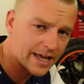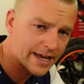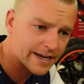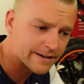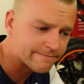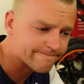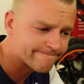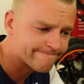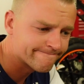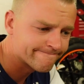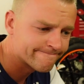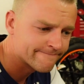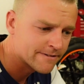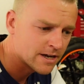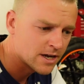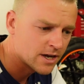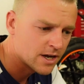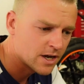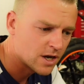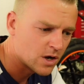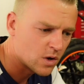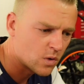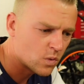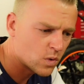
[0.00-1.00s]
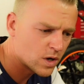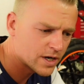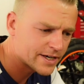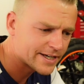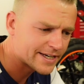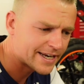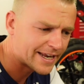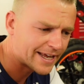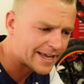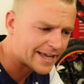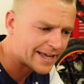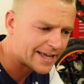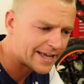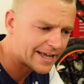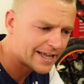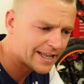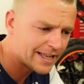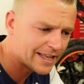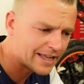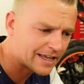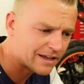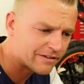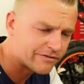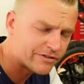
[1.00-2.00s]
like, what the
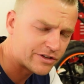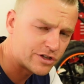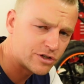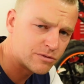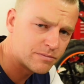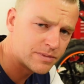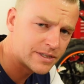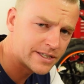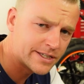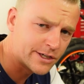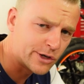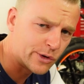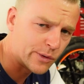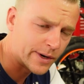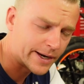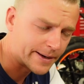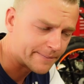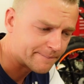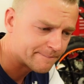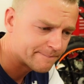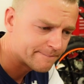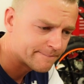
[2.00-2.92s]
hell have you been doing?